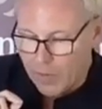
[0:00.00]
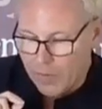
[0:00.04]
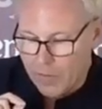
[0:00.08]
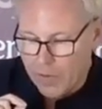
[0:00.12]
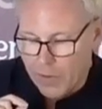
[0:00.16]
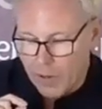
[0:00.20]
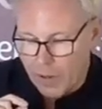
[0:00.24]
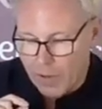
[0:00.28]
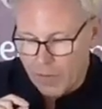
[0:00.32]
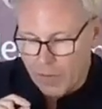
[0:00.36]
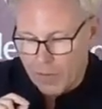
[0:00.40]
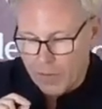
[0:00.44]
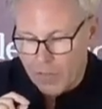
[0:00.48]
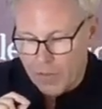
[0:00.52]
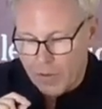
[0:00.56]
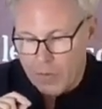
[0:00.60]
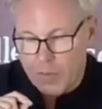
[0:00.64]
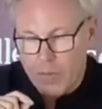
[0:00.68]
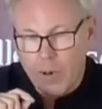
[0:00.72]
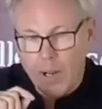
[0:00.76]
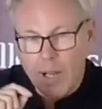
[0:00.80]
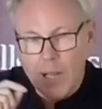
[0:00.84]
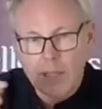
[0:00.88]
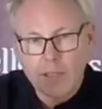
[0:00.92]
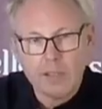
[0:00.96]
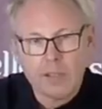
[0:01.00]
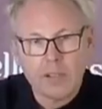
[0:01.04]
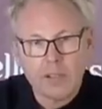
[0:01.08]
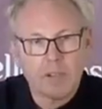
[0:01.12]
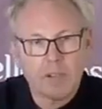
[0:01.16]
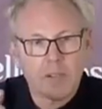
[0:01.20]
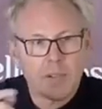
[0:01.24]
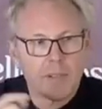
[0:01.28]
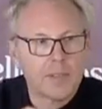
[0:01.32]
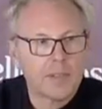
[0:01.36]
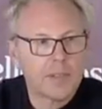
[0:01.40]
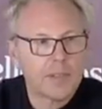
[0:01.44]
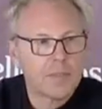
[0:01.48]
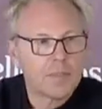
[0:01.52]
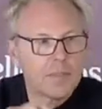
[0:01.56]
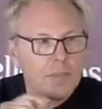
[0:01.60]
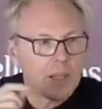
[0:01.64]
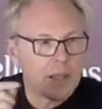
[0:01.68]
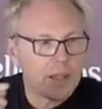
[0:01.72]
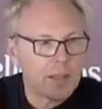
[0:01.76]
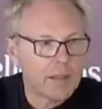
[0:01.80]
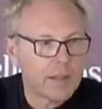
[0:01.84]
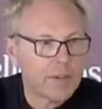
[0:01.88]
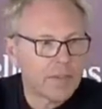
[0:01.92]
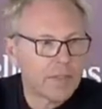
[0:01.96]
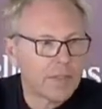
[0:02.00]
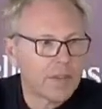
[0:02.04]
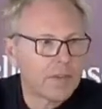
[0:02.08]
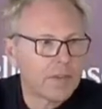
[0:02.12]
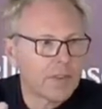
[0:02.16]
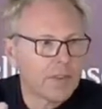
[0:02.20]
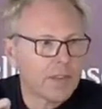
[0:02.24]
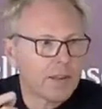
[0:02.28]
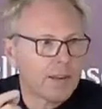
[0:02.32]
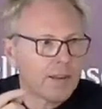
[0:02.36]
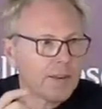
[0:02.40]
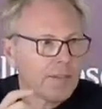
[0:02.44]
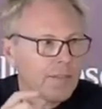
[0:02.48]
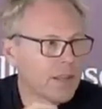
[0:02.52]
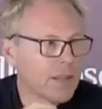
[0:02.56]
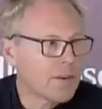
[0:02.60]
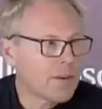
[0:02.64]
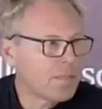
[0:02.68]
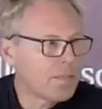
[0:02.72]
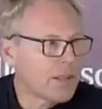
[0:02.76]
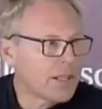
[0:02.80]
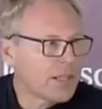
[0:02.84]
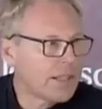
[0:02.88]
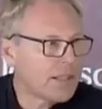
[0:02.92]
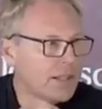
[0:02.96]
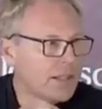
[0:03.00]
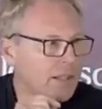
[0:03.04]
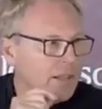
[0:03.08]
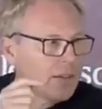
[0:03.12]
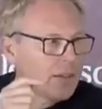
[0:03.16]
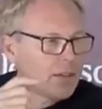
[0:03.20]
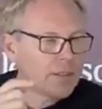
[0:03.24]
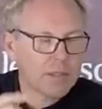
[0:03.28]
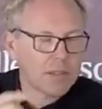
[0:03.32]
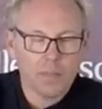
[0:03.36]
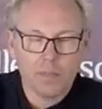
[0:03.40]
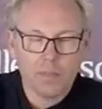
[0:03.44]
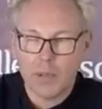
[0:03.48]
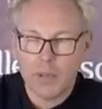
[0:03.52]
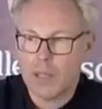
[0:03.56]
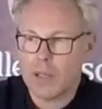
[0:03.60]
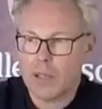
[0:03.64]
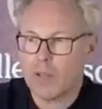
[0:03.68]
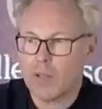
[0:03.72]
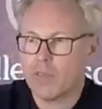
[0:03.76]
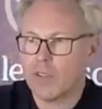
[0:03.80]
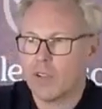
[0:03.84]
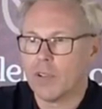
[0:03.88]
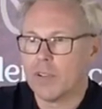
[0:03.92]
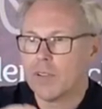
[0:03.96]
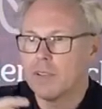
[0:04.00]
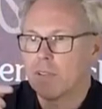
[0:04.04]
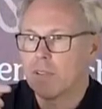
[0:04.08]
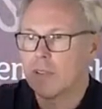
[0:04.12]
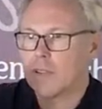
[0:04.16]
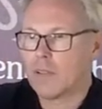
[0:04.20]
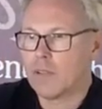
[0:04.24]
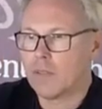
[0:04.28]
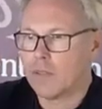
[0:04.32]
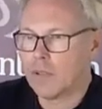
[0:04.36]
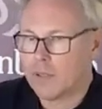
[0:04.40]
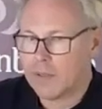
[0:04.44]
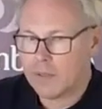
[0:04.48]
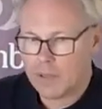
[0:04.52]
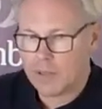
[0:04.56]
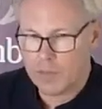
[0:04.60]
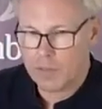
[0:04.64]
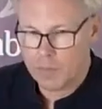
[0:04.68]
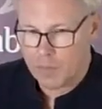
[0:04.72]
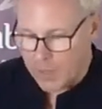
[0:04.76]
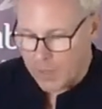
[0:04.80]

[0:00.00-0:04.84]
of the right to speak, the the ability to speak versus the risk of being